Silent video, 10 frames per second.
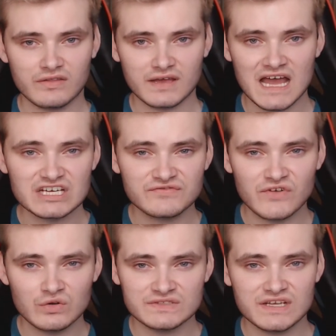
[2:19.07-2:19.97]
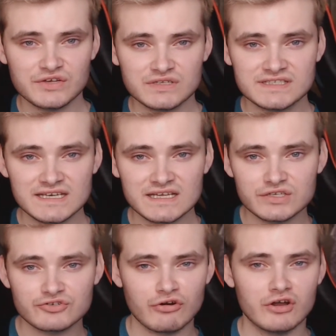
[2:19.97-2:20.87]
the cache files that you could delete to
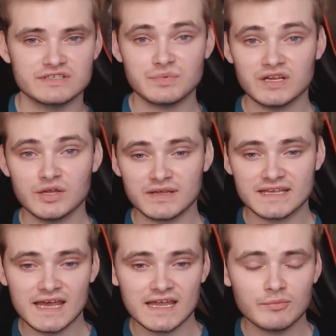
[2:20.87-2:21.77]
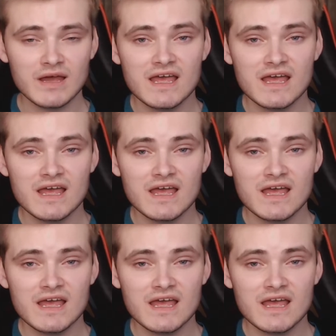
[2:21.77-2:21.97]
try and speed up your game.